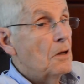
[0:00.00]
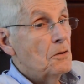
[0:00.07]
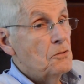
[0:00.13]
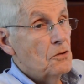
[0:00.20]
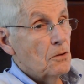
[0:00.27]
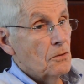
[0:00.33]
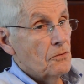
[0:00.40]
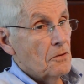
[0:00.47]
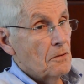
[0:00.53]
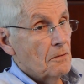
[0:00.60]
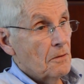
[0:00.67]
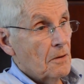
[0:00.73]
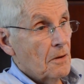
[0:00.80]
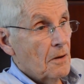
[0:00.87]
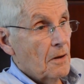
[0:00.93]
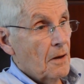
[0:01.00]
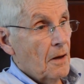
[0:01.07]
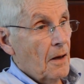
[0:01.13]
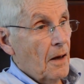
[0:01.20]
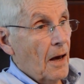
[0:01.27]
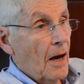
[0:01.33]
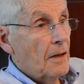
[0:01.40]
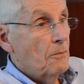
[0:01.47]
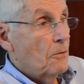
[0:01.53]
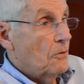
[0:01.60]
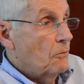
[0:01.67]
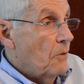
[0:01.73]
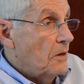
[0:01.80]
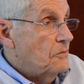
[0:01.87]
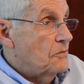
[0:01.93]
their children, and
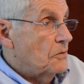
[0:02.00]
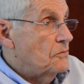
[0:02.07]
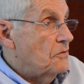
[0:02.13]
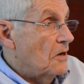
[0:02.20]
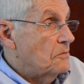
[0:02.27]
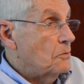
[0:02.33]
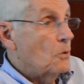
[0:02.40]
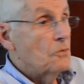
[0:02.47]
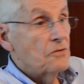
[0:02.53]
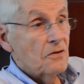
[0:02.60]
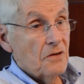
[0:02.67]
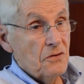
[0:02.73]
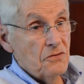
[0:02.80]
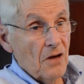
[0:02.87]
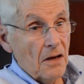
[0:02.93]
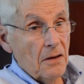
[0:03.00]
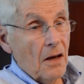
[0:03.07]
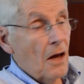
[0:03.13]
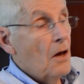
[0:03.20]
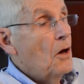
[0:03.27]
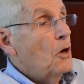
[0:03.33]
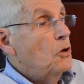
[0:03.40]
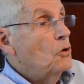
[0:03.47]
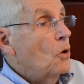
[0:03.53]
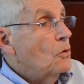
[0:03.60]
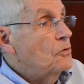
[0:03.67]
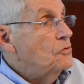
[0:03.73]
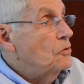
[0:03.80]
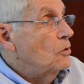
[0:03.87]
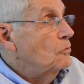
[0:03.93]
with great success, because as I said,
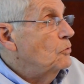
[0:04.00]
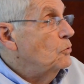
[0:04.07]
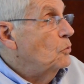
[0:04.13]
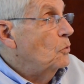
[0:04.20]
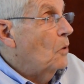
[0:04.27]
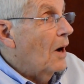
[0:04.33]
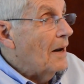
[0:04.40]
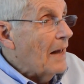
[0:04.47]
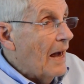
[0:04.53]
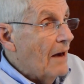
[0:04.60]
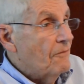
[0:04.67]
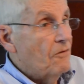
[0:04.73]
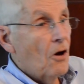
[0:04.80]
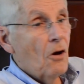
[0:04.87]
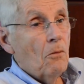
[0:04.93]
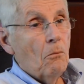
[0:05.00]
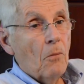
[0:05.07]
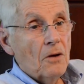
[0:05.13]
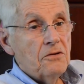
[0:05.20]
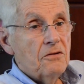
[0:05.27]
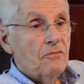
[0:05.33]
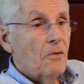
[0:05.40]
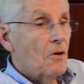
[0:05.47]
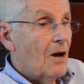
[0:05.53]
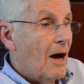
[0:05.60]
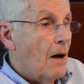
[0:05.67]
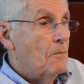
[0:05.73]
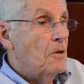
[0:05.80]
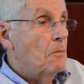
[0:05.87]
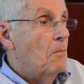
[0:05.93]
young children do not have much of a
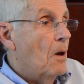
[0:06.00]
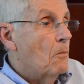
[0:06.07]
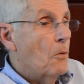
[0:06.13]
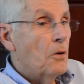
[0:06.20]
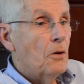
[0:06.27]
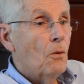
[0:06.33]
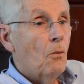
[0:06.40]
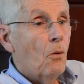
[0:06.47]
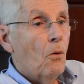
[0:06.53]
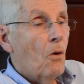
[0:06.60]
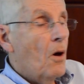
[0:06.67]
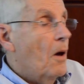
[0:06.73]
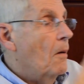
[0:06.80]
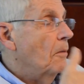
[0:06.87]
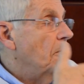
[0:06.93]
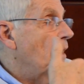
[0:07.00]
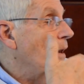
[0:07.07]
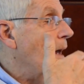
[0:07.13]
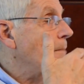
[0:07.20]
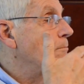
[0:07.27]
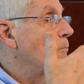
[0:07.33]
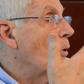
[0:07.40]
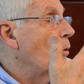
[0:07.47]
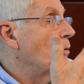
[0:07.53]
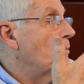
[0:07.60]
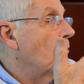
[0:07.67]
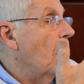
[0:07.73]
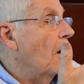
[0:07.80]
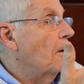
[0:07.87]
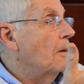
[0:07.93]
common memory, or they're not
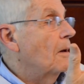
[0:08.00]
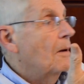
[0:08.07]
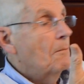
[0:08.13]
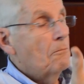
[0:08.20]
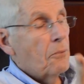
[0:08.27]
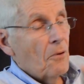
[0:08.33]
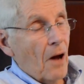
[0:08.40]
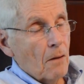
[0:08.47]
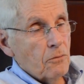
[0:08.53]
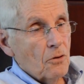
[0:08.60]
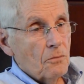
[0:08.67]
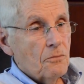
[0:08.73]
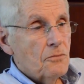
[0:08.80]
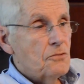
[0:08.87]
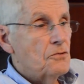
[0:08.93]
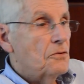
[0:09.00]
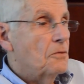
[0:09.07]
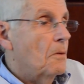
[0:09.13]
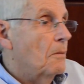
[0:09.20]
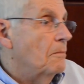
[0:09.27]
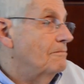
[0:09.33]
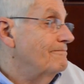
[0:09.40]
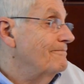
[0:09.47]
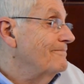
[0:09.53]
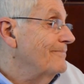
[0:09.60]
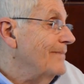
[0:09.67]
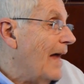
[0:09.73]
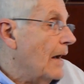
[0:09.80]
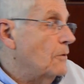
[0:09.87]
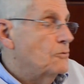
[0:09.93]
burdened by problems and
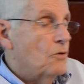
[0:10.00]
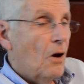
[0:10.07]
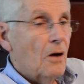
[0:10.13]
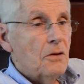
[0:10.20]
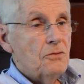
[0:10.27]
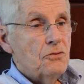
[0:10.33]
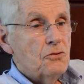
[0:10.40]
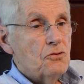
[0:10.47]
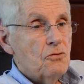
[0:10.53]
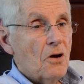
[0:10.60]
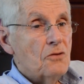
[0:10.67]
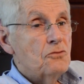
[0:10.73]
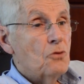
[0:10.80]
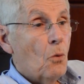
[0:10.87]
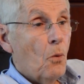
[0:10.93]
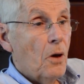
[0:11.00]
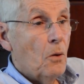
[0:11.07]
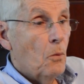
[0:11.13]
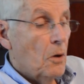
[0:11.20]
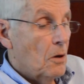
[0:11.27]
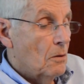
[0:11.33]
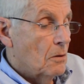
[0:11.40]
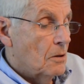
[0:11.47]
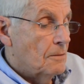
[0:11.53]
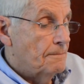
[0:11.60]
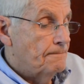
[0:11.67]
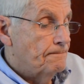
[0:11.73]
anxieties and stress the way we are.